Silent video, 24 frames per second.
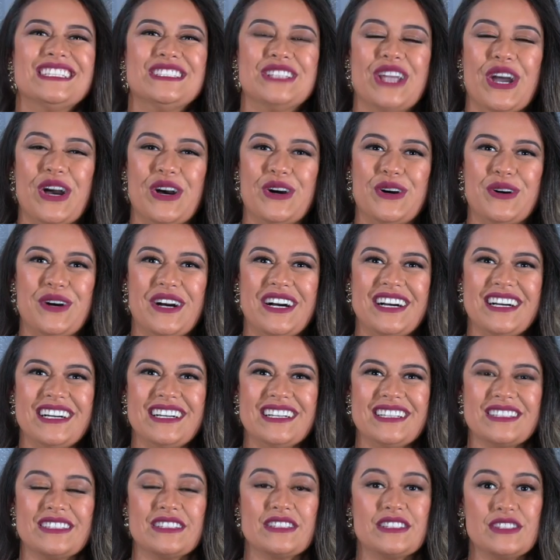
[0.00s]

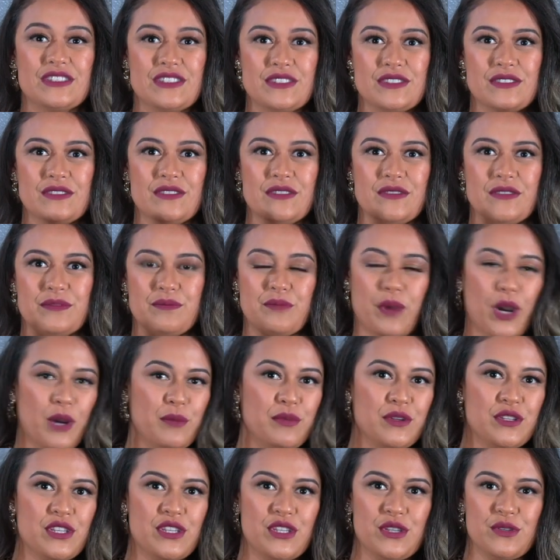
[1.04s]
No,
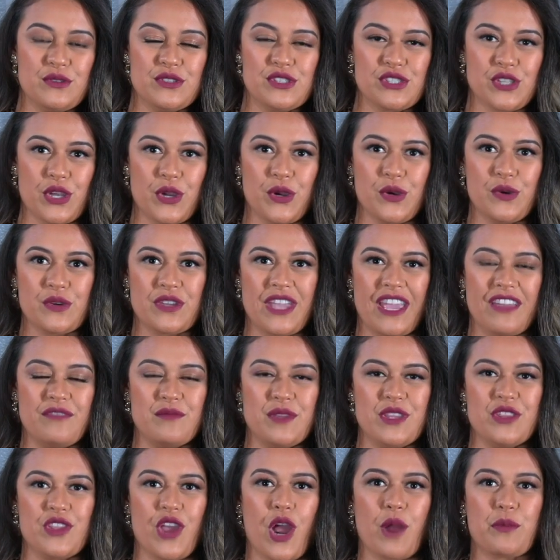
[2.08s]
barbecue show gave
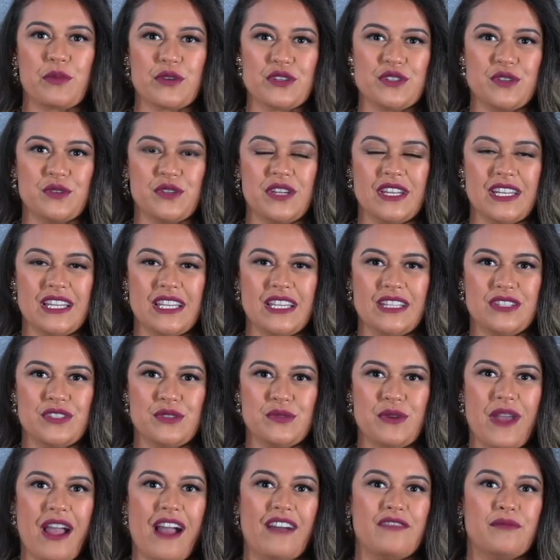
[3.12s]
me the opportunity
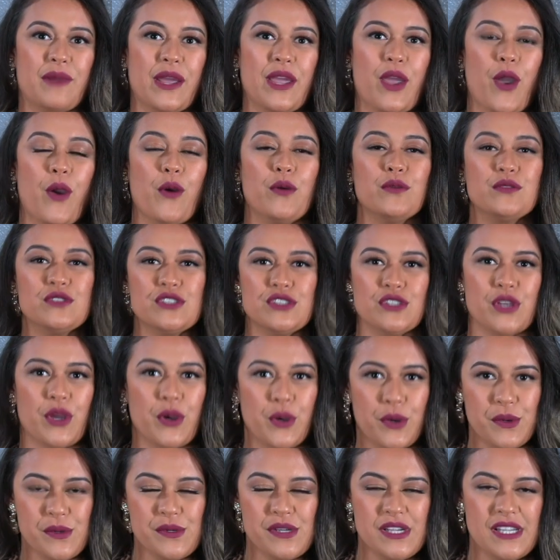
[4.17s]
to have my own
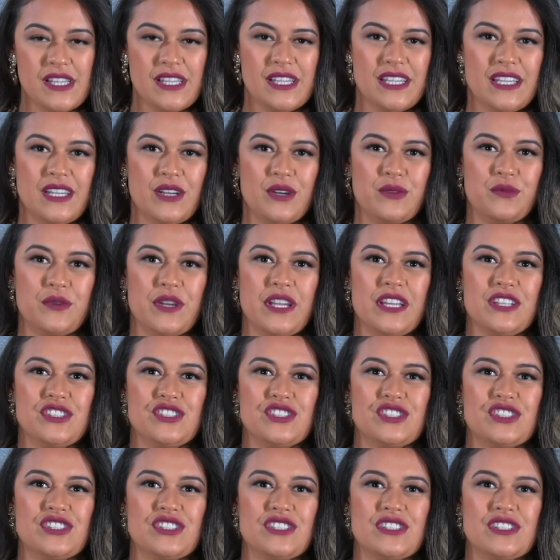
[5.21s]
show,
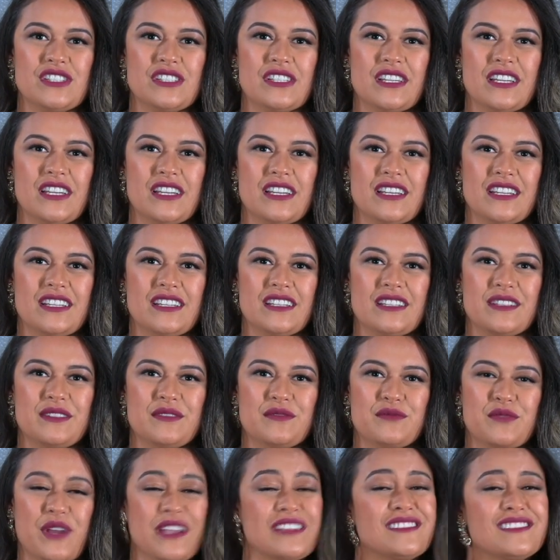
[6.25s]
which
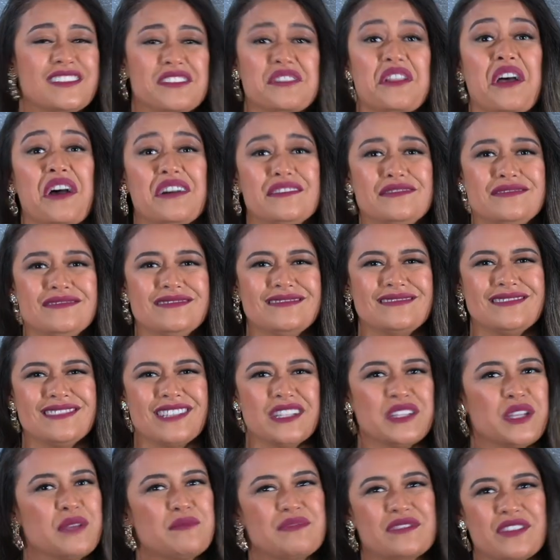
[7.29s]
rest in love
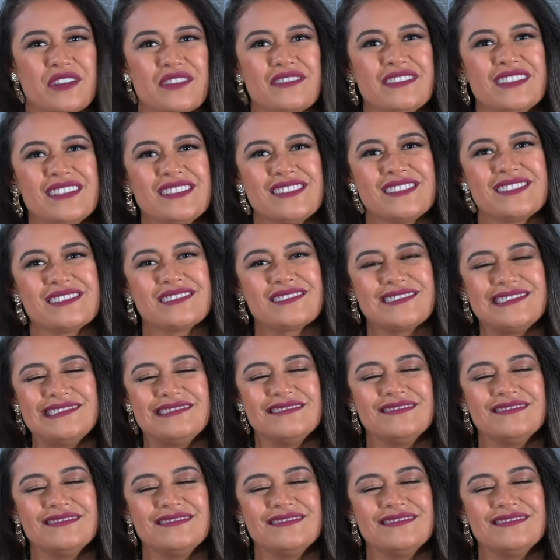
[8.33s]
to Lip Service.